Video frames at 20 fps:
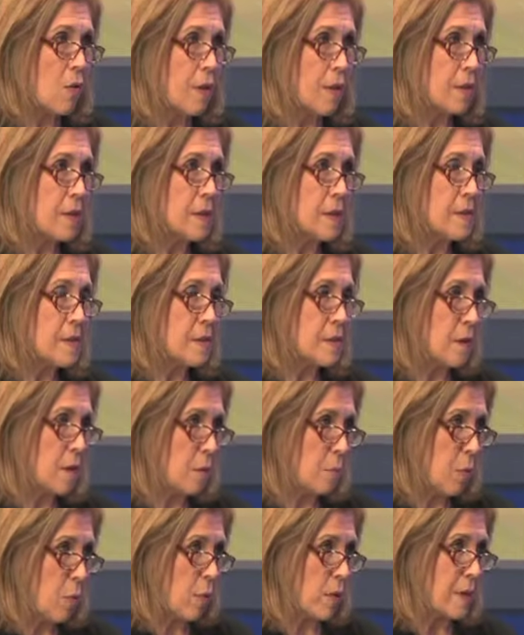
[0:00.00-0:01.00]
that this is an
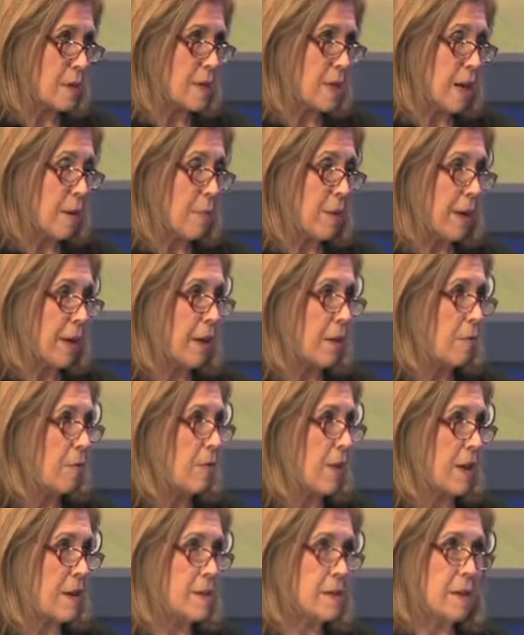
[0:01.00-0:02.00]
important topic and
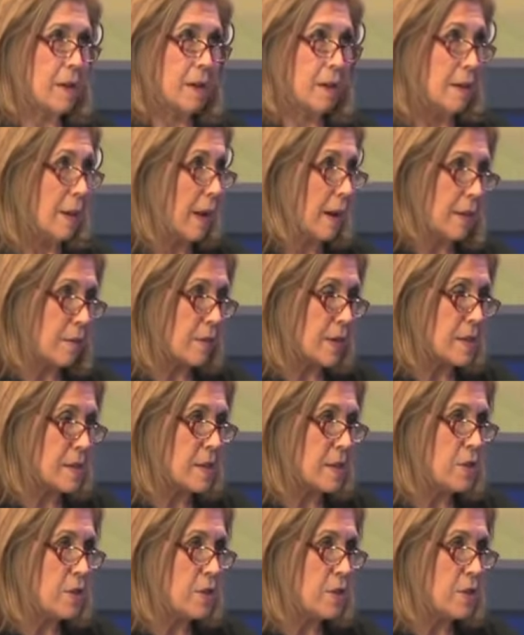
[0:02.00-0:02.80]
affects a lot of us.